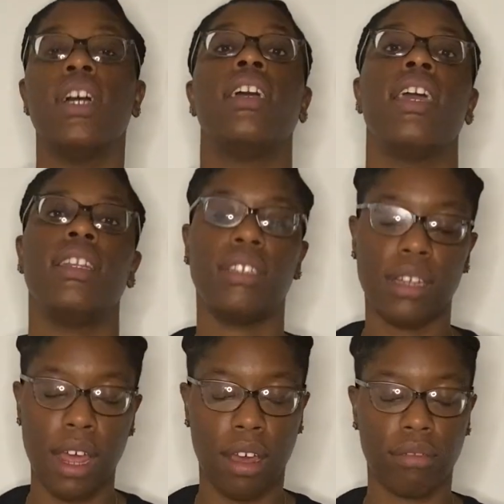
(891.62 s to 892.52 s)

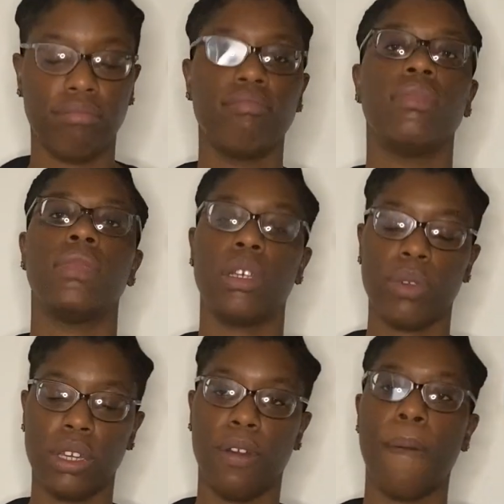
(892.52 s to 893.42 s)
denial. There
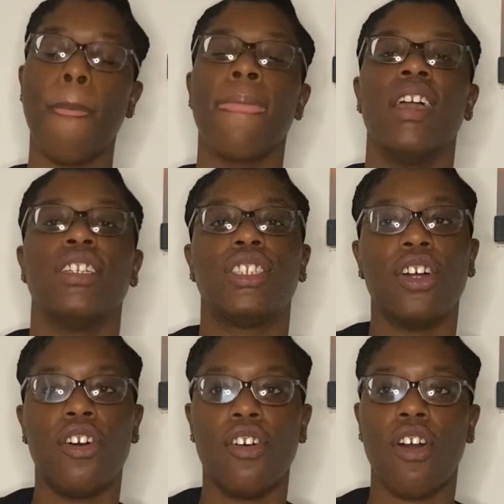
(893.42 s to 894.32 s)
we go.
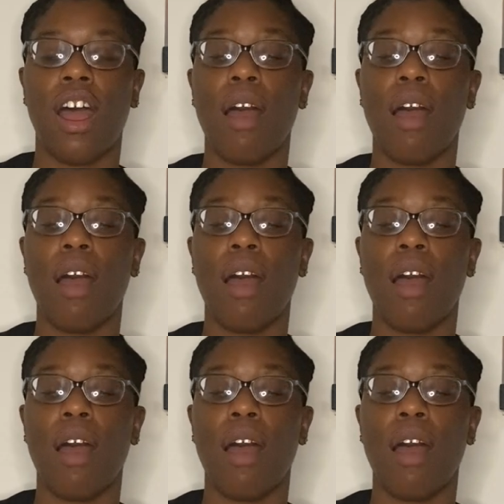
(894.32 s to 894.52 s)
So